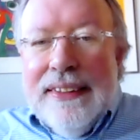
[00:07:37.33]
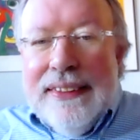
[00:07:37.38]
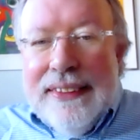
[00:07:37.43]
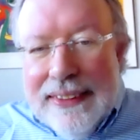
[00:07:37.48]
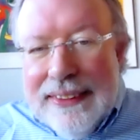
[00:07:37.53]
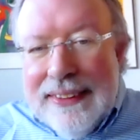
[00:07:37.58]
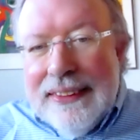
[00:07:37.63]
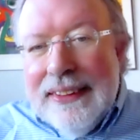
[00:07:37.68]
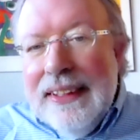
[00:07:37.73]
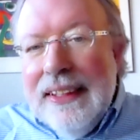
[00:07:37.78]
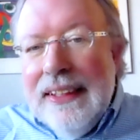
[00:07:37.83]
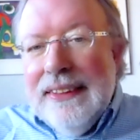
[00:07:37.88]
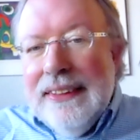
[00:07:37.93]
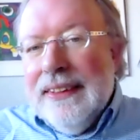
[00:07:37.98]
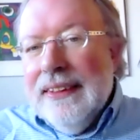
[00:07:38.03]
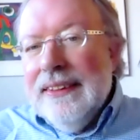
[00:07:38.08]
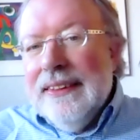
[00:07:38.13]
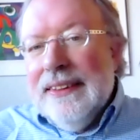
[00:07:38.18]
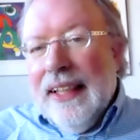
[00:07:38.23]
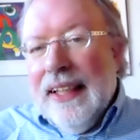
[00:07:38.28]

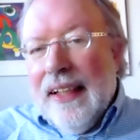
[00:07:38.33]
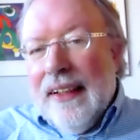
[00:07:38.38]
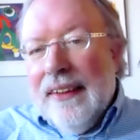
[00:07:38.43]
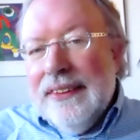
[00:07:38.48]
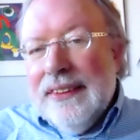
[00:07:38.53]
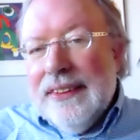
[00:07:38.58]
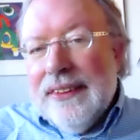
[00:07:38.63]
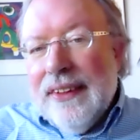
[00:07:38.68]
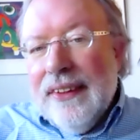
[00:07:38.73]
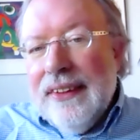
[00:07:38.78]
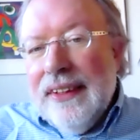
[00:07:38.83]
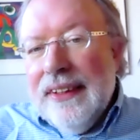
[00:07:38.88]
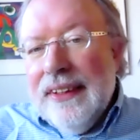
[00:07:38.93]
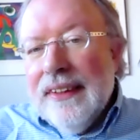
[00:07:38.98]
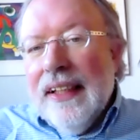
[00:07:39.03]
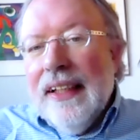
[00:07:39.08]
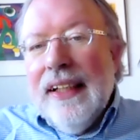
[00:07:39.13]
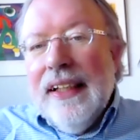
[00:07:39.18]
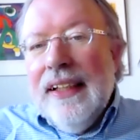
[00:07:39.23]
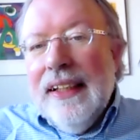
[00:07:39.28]
diseases that are
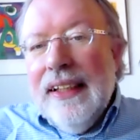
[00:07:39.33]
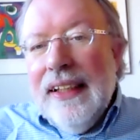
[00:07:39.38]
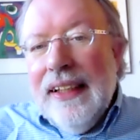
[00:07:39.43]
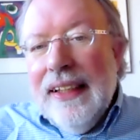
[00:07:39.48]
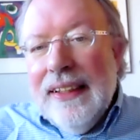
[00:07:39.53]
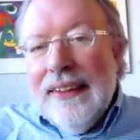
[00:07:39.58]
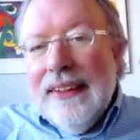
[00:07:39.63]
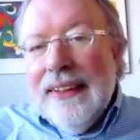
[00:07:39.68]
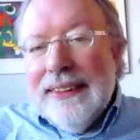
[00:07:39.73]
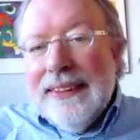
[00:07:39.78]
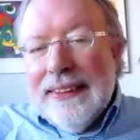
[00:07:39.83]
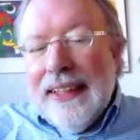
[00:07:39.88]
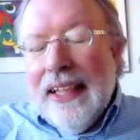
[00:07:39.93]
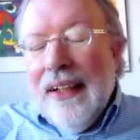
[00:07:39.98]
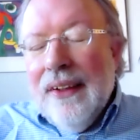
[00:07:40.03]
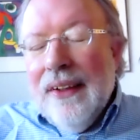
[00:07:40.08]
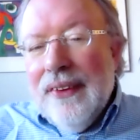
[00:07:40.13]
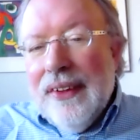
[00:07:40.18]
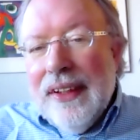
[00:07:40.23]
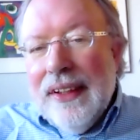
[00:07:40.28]
circulating in the
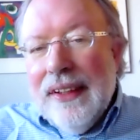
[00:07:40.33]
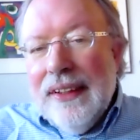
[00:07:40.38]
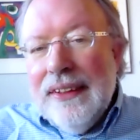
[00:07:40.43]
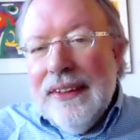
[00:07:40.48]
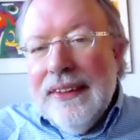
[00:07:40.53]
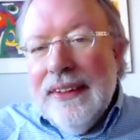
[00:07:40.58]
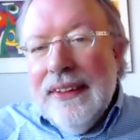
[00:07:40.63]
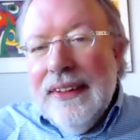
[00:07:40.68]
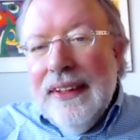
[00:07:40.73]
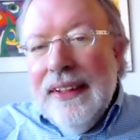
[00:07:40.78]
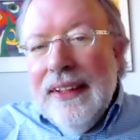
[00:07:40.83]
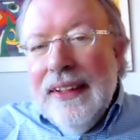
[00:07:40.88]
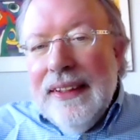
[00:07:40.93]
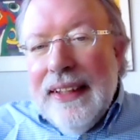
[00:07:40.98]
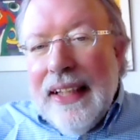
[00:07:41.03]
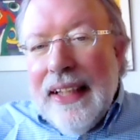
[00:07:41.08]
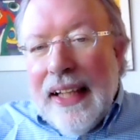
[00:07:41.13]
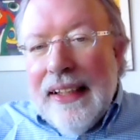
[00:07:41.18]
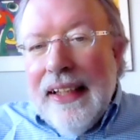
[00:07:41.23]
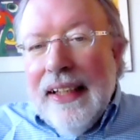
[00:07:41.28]
sow herd
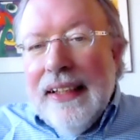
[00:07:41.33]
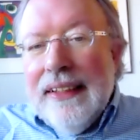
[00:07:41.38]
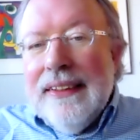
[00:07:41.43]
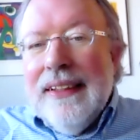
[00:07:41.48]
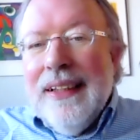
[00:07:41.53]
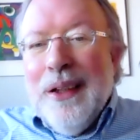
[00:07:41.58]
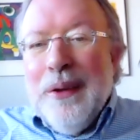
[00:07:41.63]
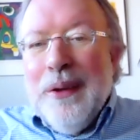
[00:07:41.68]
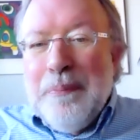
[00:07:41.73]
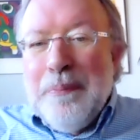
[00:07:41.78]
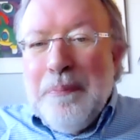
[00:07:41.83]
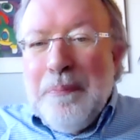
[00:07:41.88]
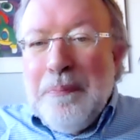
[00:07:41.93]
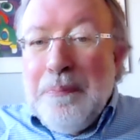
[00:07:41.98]
that end up